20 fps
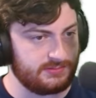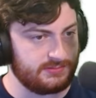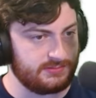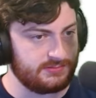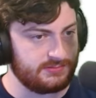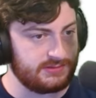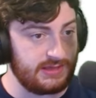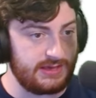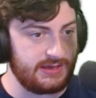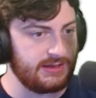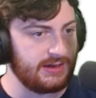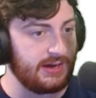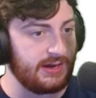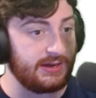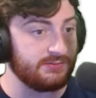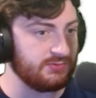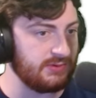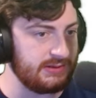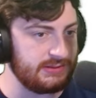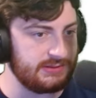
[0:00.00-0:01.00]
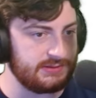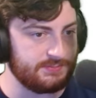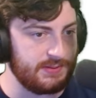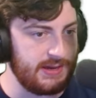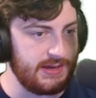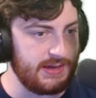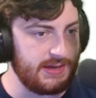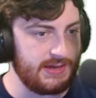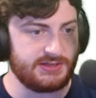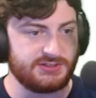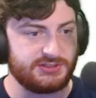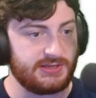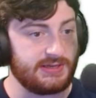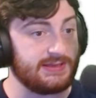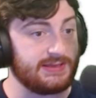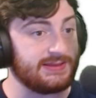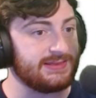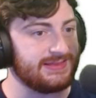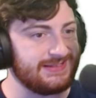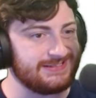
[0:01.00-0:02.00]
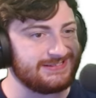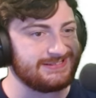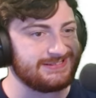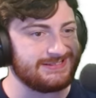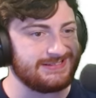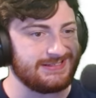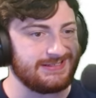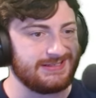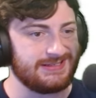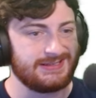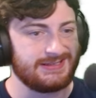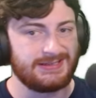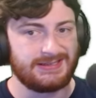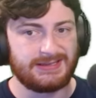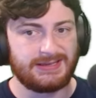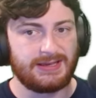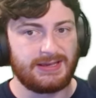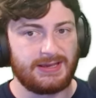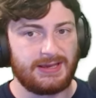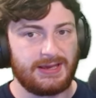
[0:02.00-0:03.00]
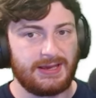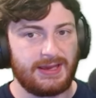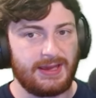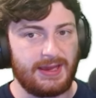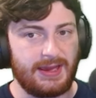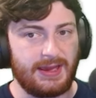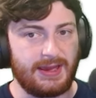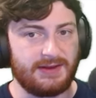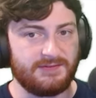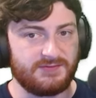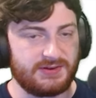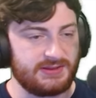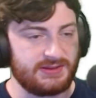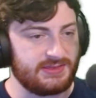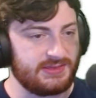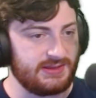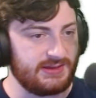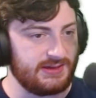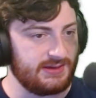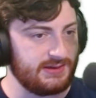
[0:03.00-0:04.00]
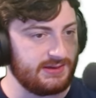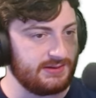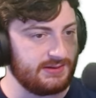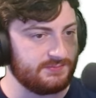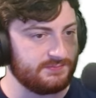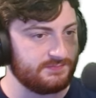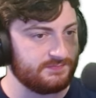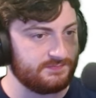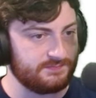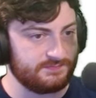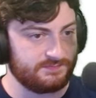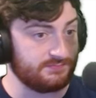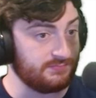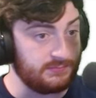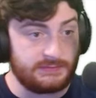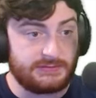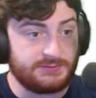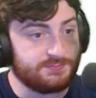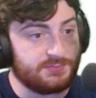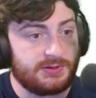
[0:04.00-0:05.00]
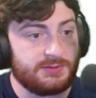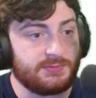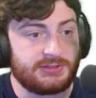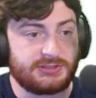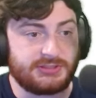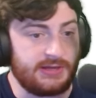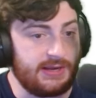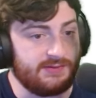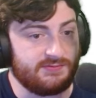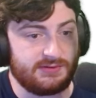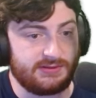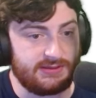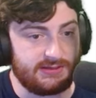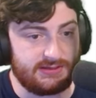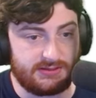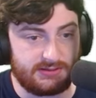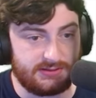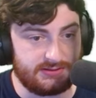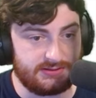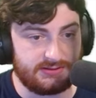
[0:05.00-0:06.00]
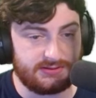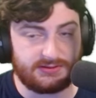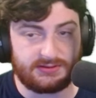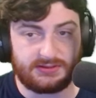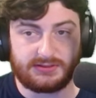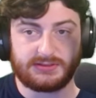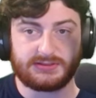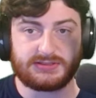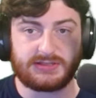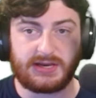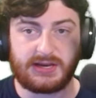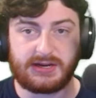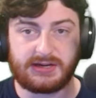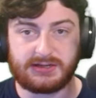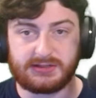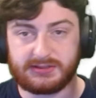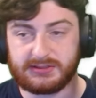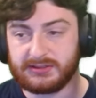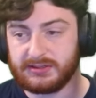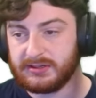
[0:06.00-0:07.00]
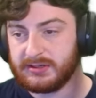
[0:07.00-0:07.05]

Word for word: they I read the page. It listed everything, pretty much everything on their entire